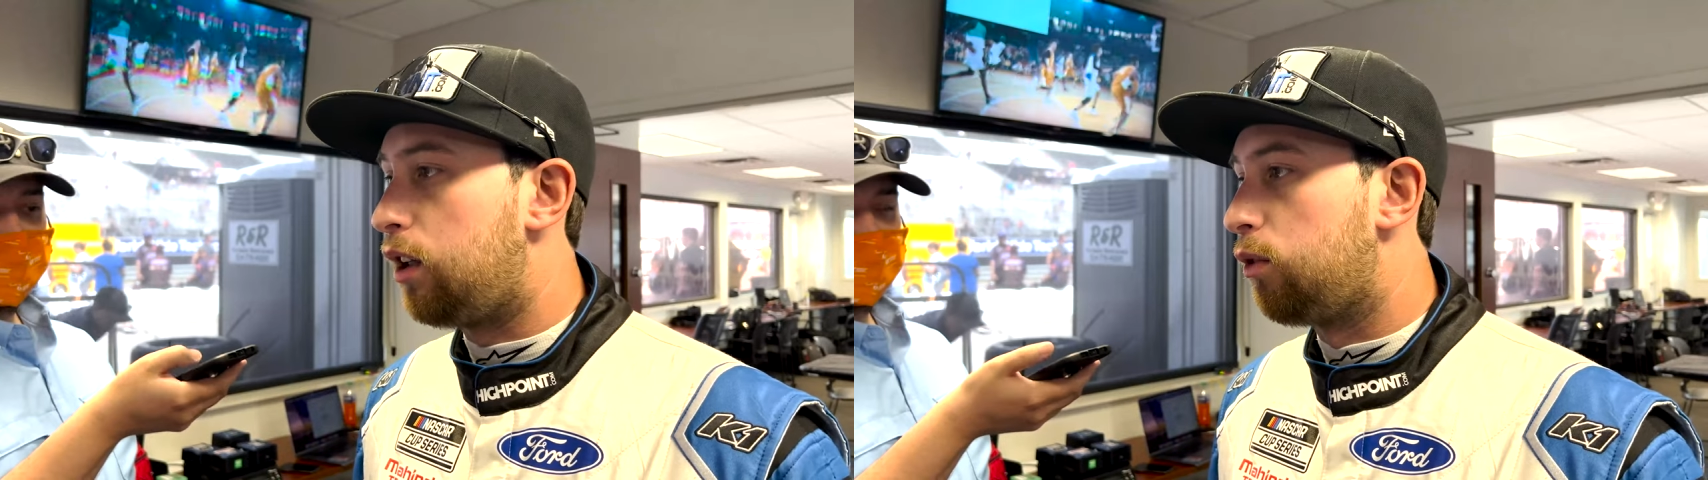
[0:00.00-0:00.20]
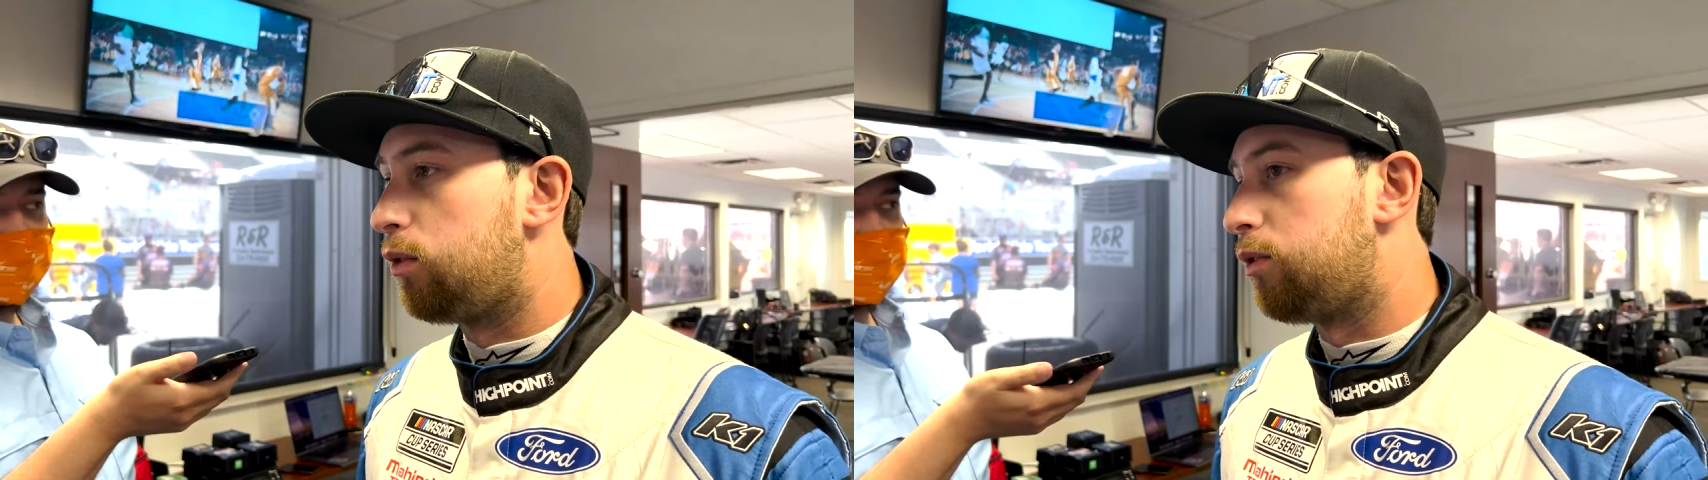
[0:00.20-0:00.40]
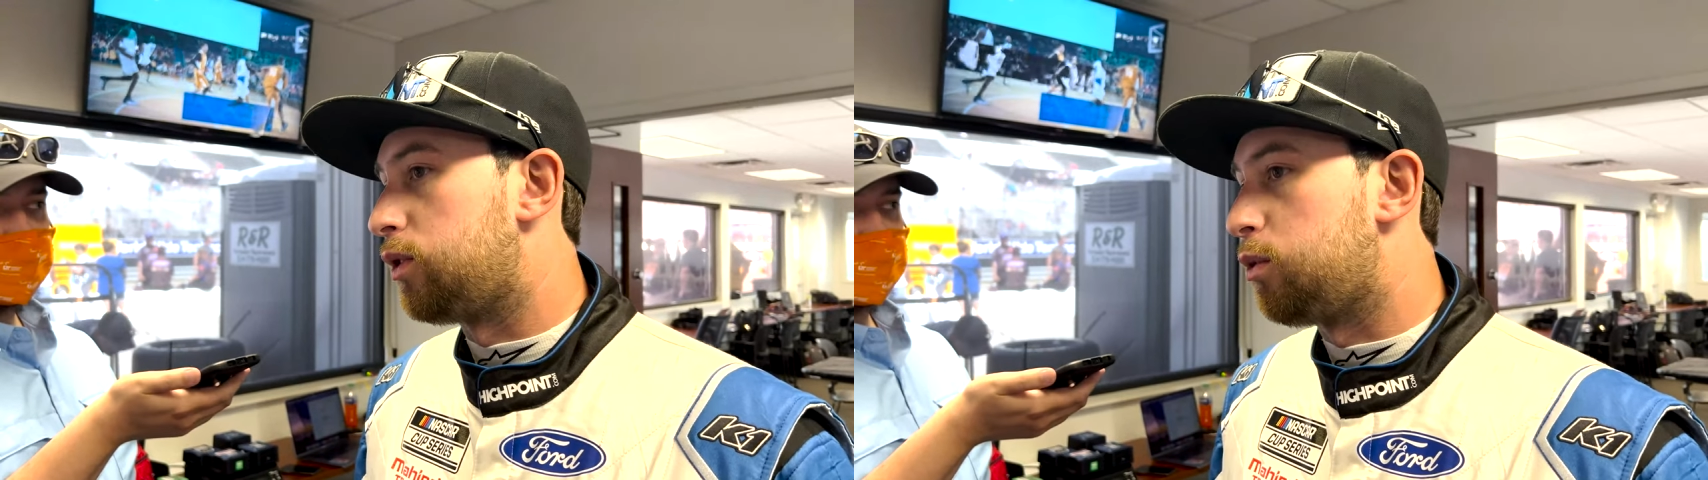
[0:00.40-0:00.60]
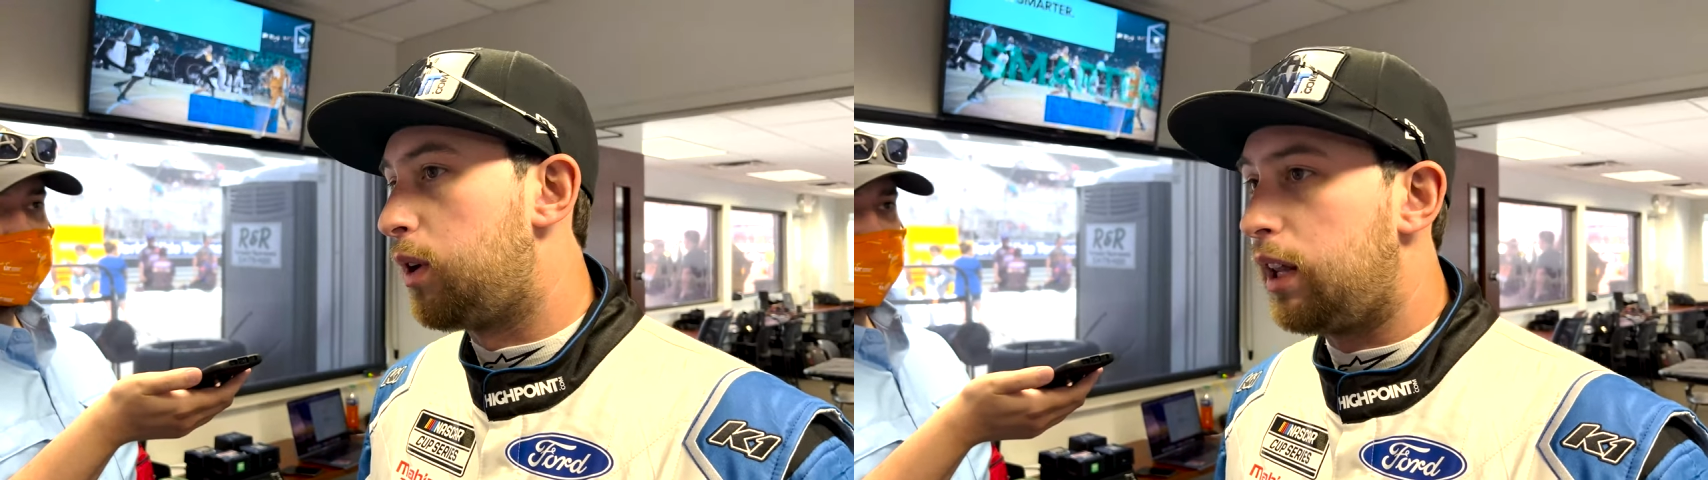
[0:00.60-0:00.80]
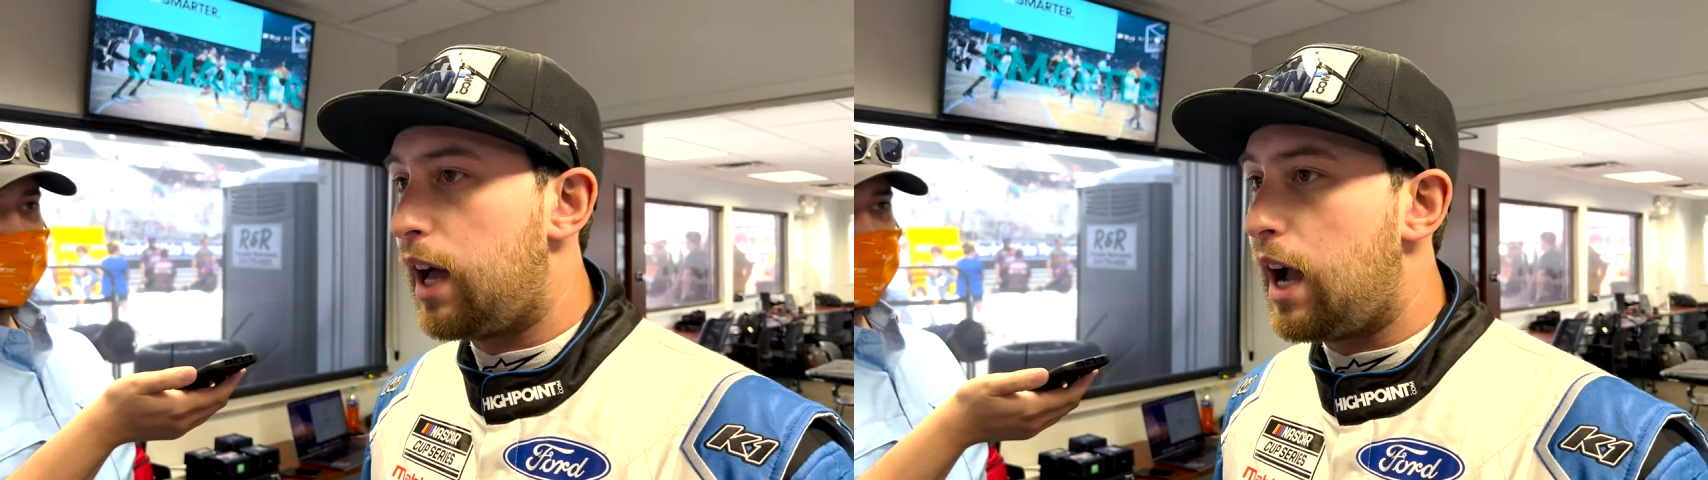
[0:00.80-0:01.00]
over for
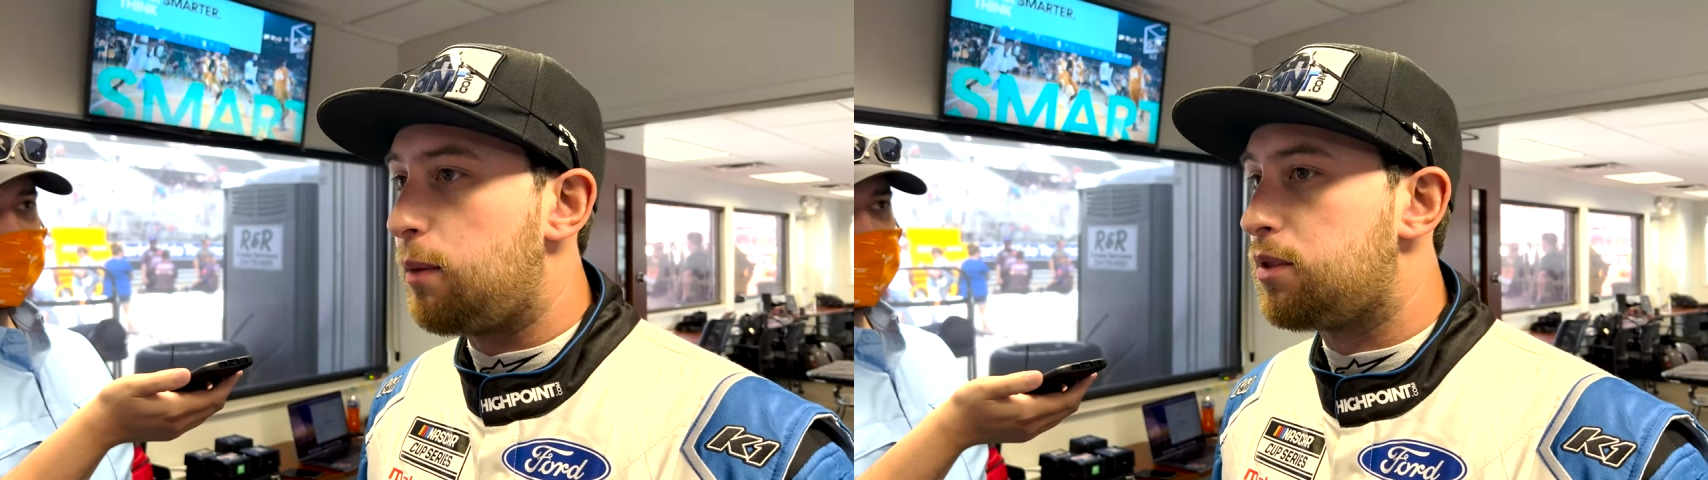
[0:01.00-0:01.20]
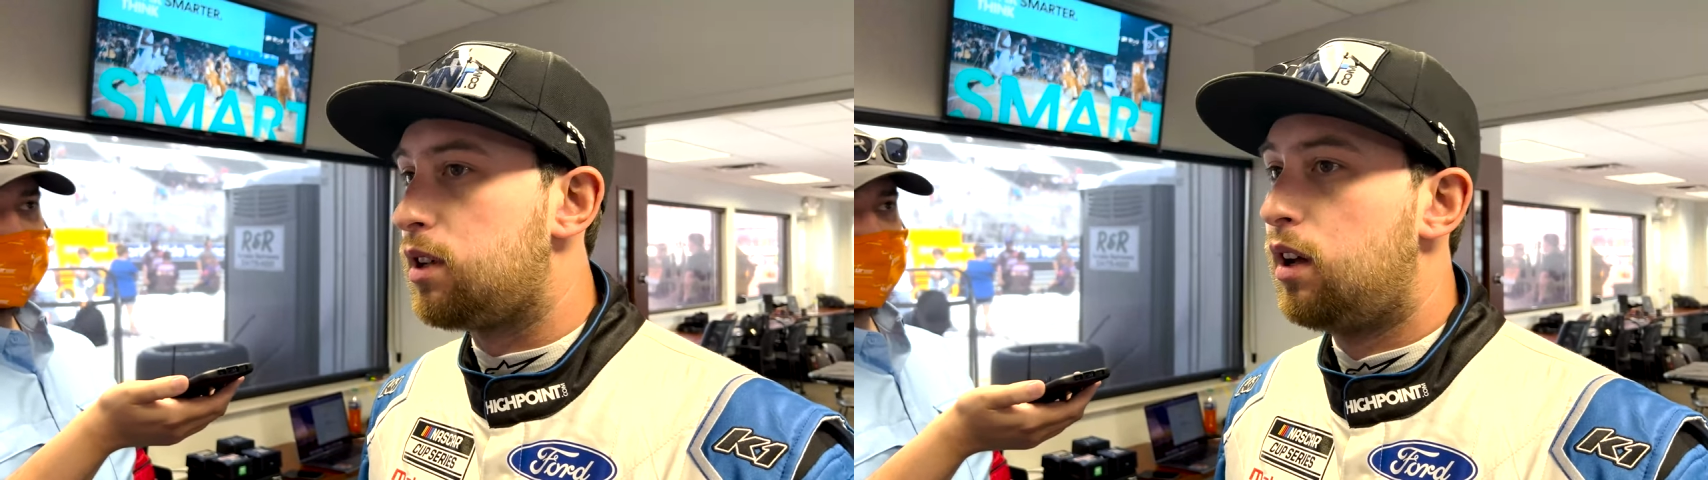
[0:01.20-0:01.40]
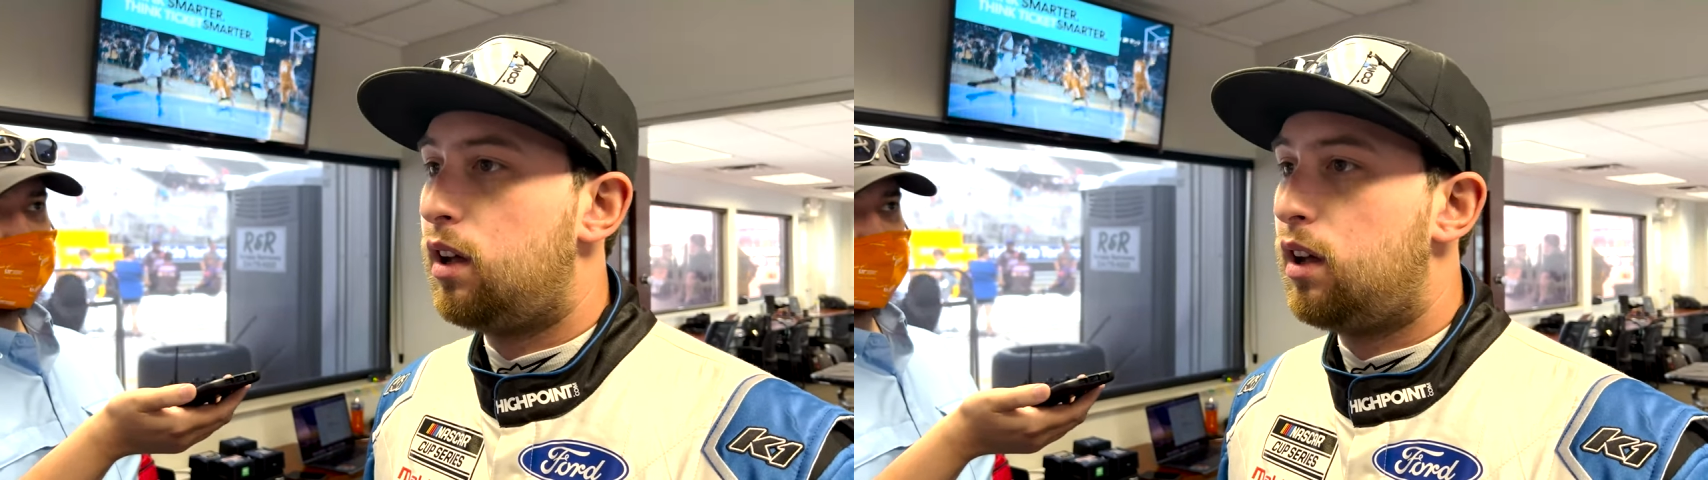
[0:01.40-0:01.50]
20 laps. Yeah.